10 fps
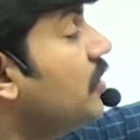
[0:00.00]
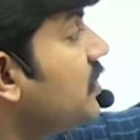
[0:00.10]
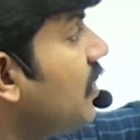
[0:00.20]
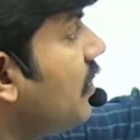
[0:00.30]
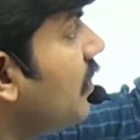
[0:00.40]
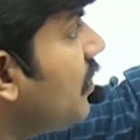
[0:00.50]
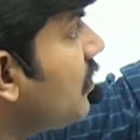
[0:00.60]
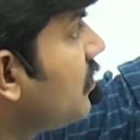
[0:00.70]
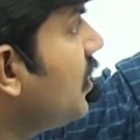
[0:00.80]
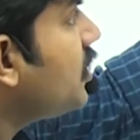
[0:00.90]

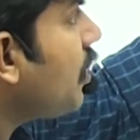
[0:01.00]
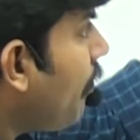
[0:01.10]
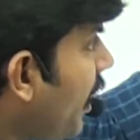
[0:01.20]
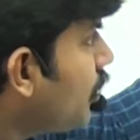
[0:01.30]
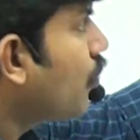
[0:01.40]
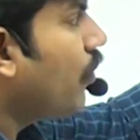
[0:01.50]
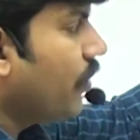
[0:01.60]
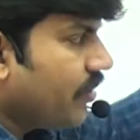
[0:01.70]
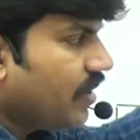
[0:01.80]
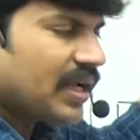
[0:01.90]
Sir, this
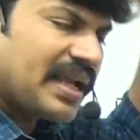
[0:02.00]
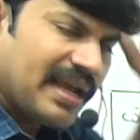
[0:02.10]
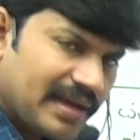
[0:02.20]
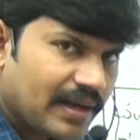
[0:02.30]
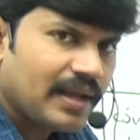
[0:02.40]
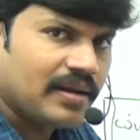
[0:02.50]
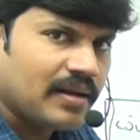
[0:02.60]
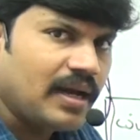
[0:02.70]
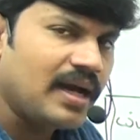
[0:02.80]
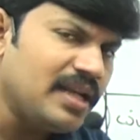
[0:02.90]
bytecode can
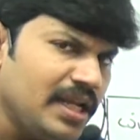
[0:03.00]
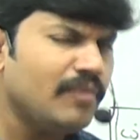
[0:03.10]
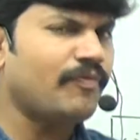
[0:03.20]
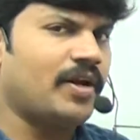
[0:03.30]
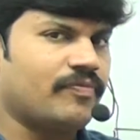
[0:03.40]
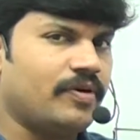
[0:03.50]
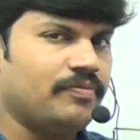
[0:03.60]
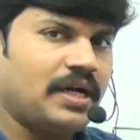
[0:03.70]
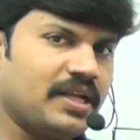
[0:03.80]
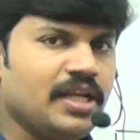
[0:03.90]
run on any platform,
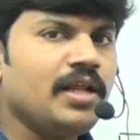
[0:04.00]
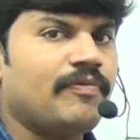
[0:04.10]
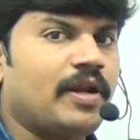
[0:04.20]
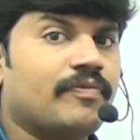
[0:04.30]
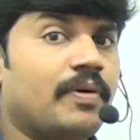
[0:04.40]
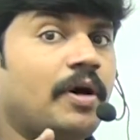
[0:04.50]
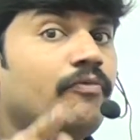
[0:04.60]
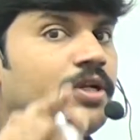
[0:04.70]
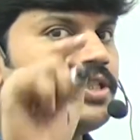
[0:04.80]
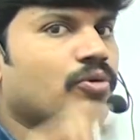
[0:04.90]
on any platform. How
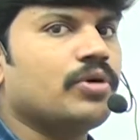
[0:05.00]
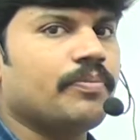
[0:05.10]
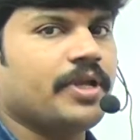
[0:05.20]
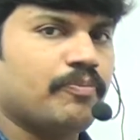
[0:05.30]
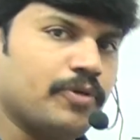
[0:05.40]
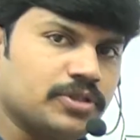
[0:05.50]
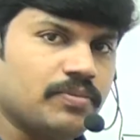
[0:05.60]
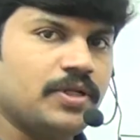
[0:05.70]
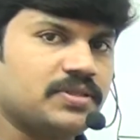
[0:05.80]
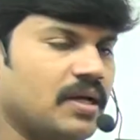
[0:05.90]
it is going to be
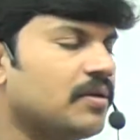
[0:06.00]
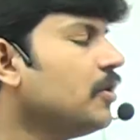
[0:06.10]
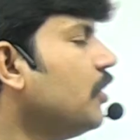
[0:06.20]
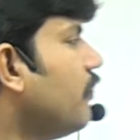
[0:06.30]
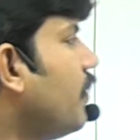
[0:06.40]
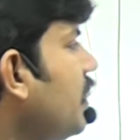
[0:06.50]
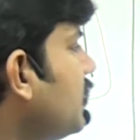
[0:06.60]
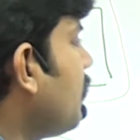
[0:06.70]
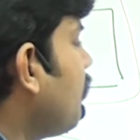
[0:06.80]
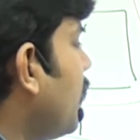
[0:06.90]
possible, sir? Very
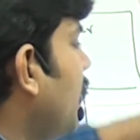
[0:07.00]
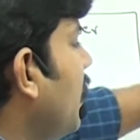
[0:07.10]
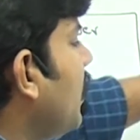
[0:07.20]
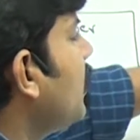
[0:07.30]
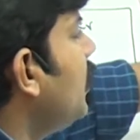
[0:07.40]
simple.